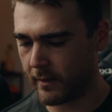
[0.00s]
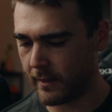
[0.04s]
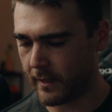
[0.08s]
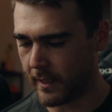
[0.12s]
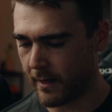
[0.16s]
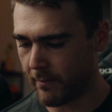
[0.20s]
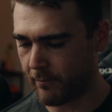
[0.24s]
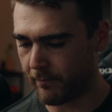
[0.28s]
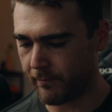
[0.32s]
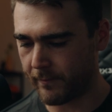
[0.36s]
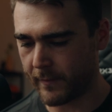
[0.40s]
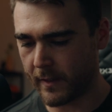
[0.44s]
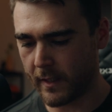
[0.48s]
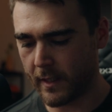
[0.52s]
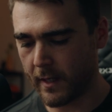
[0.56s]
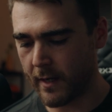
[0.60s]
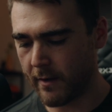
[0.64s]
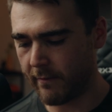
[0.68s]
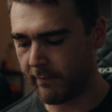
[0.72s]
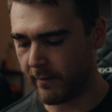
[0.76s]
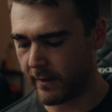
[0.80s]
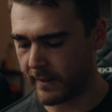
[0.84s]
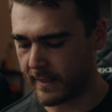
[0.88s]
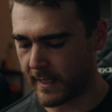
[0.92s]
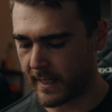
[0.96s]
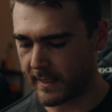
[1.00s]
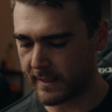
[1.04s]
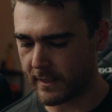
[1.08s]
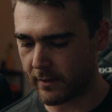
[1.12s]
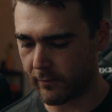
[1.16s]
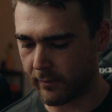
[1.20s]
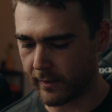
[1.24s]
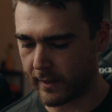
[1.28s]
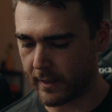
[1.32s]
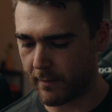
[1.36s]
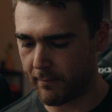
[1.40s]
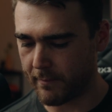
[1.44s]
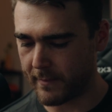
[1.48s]
Yep,
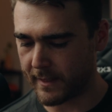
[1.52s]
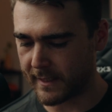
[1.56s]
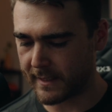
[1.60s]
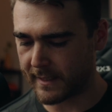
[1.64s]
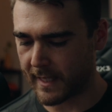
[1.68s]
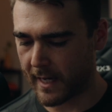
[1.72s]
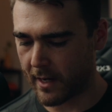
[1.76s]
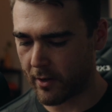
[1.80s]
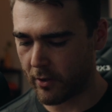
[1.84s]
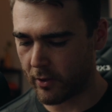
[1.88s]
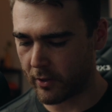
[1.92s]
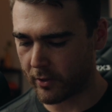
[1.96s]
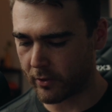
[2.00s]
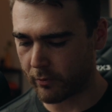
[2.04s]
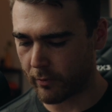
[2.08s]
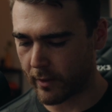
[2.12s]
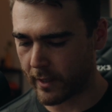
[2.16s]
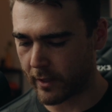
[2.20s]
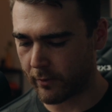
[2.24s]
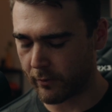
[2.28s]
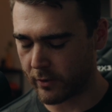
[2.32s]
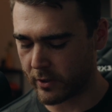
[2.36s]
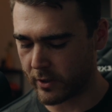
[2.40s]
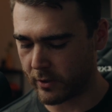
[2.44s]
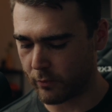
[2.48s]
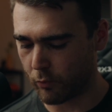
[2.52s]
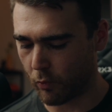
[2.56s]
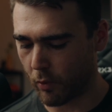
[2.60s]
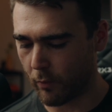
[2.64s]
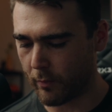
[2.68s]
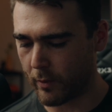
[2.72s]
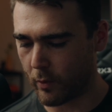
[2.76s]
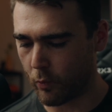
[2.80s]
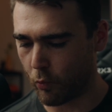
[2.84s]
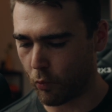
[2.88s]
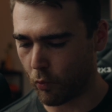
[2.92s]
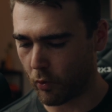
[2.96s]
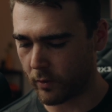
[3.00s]
fantastic. We're going to miss that Earthquake, which is what
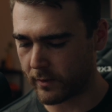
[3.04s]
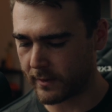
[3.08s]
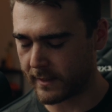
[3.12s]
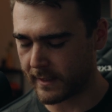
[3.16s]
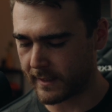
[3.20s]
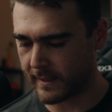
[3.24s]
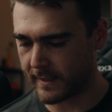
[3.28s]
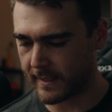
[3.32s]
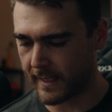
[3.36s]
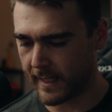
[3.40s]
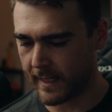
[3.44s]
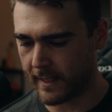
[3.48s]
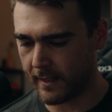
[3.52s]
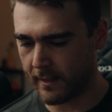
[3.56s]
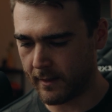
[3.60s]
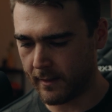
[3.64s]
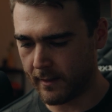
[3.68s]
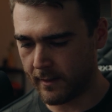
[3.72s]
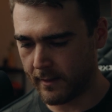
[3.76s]
we want to see.